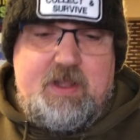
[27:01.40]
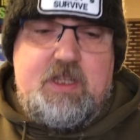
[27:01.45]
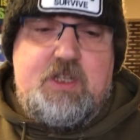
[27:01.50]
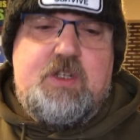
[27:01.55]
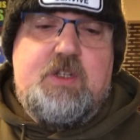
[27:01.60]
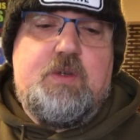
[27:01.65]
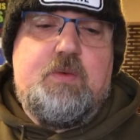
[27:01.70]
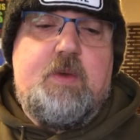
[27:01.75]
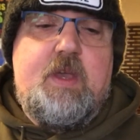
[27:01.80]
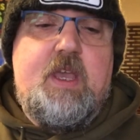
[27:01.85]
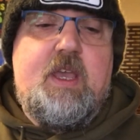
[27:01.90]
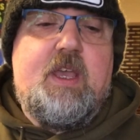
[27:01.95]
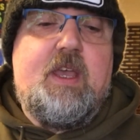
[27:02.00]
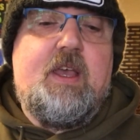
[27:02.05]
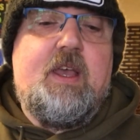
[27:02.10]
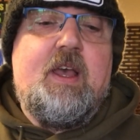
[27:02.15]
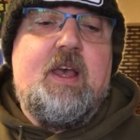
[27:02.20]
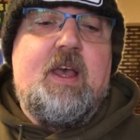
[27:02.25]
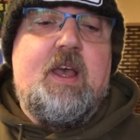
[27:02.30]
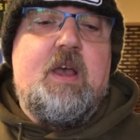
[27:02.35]
this the other
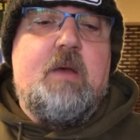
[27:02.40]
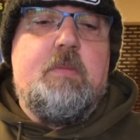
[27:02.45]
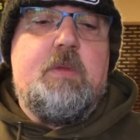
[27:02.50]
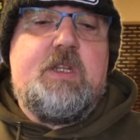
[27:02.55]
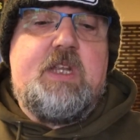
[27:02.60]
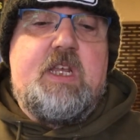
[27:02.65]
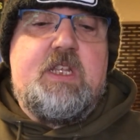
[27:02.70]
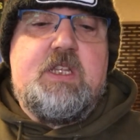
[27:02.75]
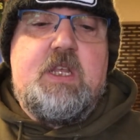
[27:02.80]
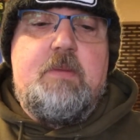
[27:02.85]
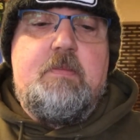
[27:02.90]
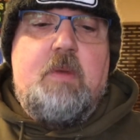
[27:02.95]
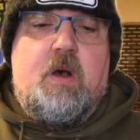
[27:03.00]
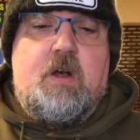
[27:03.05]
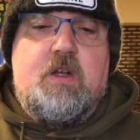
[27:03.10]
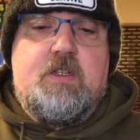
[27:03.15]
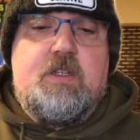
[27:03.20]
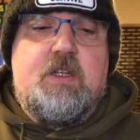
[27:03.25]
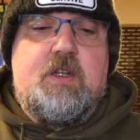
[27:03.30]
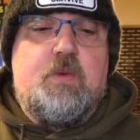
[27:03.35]
week. Medeski,
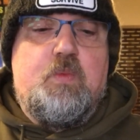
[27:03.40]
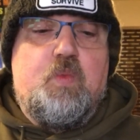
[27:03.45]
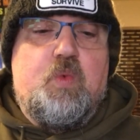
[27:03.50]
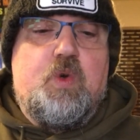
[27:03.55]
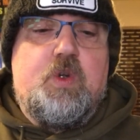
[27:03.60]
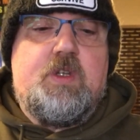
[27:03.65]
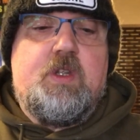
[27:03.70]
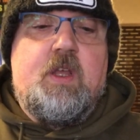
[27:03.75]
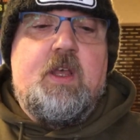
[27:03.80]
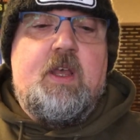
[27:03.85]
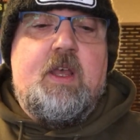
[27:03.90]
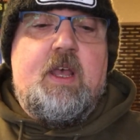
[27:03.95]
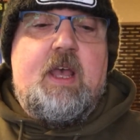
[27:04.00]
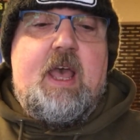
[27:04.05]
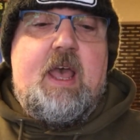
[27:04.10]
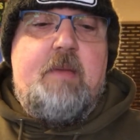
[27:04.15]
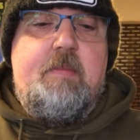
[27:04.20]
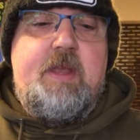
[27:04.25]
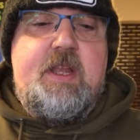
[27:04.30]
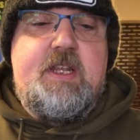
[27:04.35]
Martin and Wood.
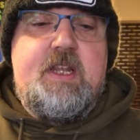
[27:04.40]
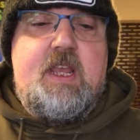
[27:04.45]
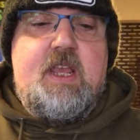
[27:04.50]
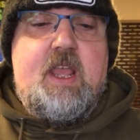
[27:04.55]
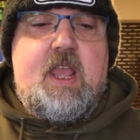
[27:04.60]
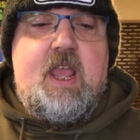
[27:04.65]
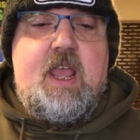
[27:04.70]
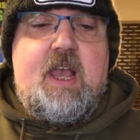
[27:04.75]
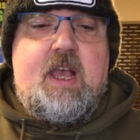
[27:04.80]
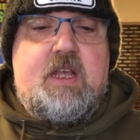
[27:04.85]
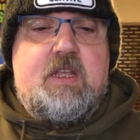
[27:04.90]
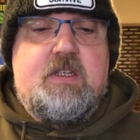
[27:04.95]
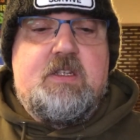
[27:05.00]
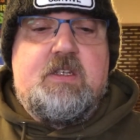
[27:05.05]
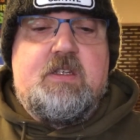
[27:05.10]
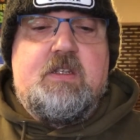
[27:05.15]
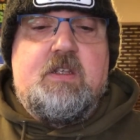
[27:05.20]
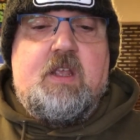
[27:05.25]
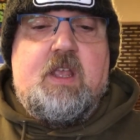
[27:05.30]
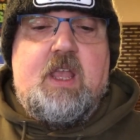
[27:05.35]

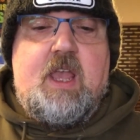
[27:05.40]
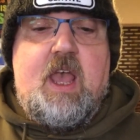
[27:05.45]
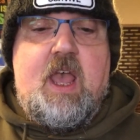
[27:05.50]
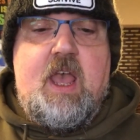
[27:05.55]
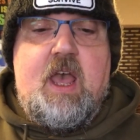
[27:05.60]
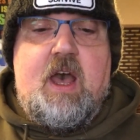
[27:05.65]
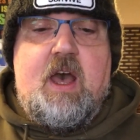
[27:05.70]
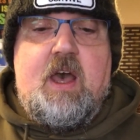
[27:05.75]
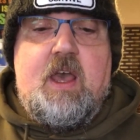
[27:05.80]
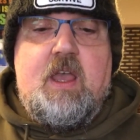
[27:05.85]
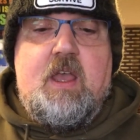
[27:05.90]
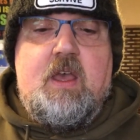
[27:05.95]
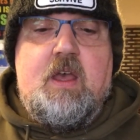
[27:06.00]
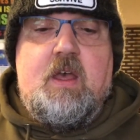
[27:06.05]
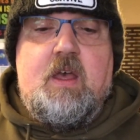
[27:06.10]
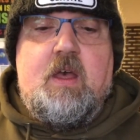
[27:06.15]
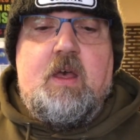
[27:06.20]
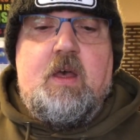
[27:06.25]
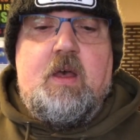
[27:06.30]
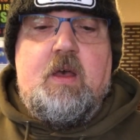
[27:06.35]
Medeski,
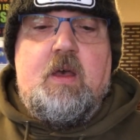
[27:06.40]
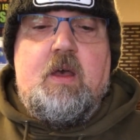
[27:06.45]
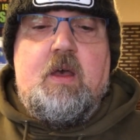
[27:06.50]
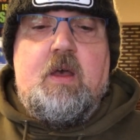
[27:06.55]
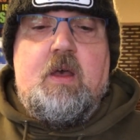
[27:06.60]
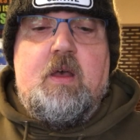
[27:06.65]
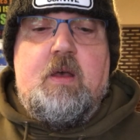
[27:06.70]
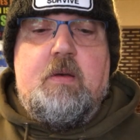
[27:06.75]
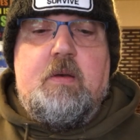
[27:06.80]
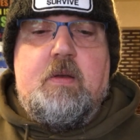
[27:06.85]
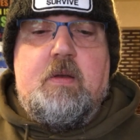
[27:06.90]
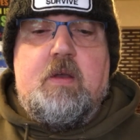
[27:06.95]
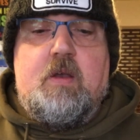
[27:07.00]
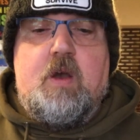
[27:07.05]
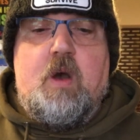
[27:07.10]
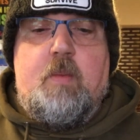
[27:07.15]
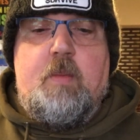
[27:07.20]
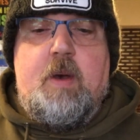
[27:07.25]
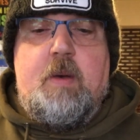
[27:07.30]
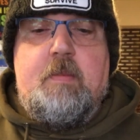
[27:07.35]

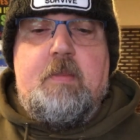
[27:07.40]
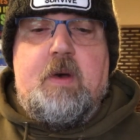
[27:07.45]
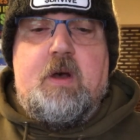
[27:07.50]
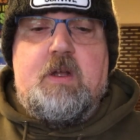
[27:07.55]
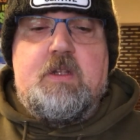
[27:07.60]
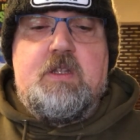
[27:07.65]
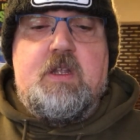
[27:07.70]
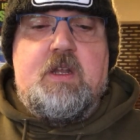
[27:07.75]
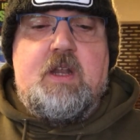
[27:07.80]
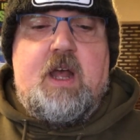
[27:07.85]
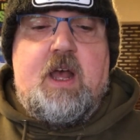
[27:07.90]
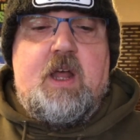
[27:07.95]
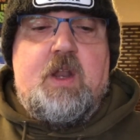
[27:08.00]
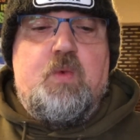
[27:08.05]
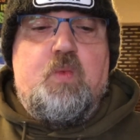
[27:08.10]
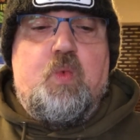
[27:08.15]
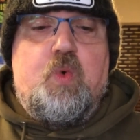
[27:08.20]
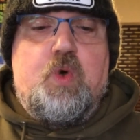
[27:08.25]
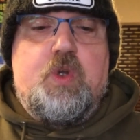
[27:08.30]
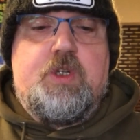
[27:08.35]
comma, Martin
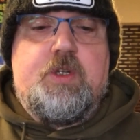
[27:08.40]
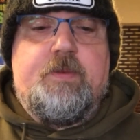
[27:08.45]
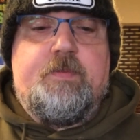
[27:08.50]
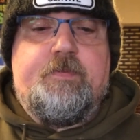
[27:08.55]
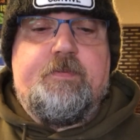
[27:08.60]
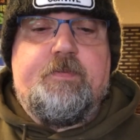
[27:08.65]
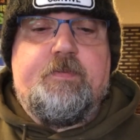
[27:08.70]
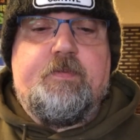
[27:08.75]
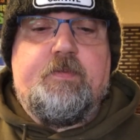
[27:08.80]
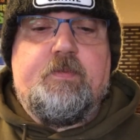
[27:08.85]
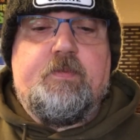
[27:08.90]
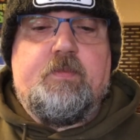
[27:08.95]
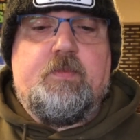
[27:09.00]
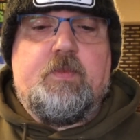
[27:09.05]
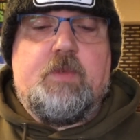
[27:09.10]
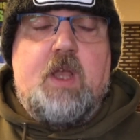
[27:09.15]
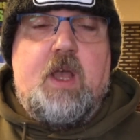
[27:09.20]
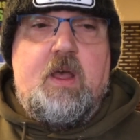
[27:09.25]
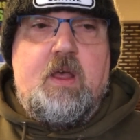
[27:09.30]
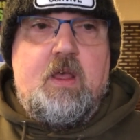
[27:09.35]
and Wood.
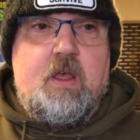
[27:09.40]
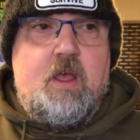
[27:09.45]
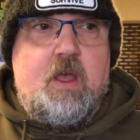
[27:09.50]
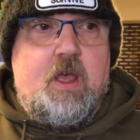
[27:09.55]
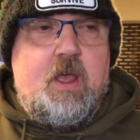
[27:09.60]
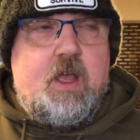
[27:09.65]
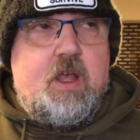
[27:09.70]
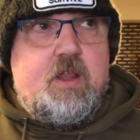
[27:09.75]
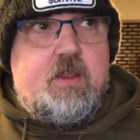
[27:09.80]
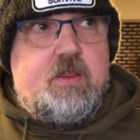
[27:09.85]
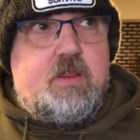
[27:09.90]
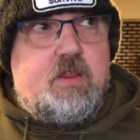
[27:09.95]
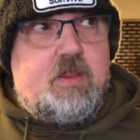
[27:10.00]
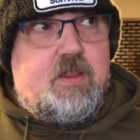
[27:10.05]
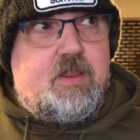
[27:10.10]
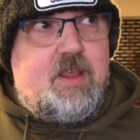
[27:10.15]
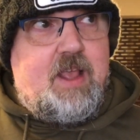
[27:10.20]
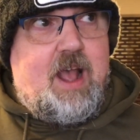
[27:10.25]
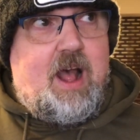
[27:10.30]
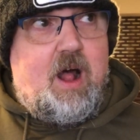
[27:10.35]
Yeah?
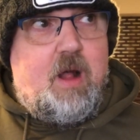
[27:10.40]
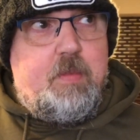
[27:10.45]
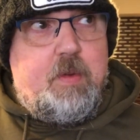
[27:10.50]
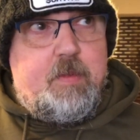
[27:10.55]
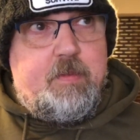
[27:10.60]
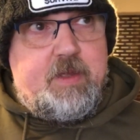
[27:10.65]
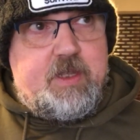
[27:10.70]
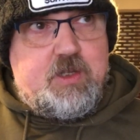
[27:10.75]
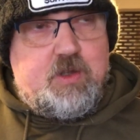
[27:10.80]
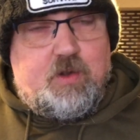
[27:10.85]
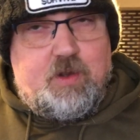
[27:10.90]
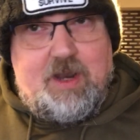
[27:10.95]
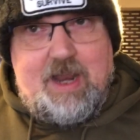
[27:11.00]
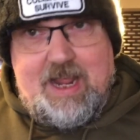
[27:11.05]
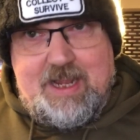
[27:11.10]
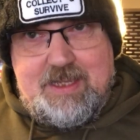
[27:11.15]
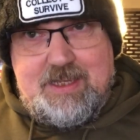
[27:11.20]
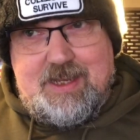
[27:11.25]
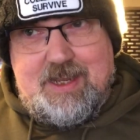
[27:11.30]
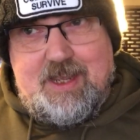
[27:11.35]
The album is called
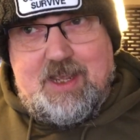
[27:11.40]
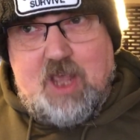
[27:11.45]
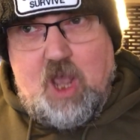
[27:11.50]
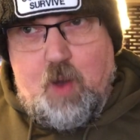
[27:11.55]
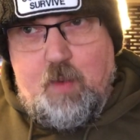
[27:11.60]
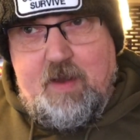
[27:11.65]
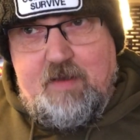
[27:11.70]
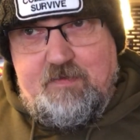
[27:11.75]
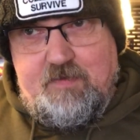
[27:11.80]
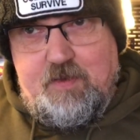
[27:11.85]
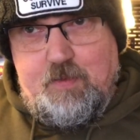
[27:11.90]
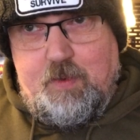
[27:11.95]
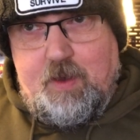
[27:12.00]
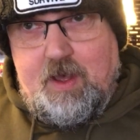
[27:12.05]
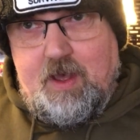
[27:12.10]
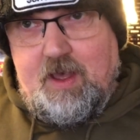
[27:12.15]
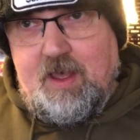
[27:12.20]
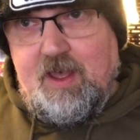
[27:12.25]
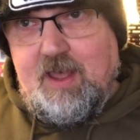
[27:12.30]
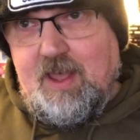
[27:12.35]
Let's Go
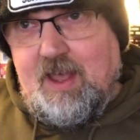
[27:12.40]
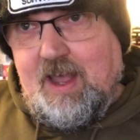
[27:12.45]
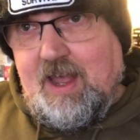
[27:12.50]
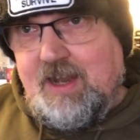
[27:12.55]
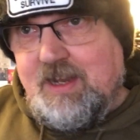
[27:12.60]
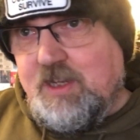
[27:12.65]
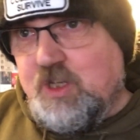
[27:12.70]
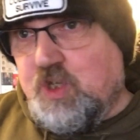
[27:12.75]
Everywhere, and